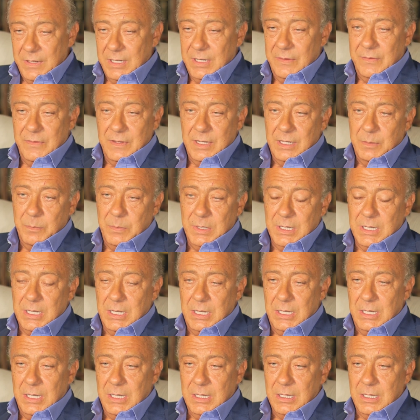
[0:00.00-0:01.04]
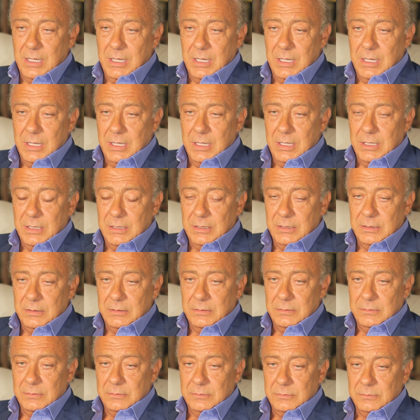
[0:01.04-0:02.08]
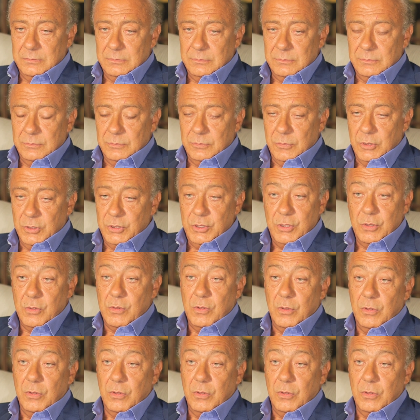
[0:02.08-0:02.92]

very beginning what you call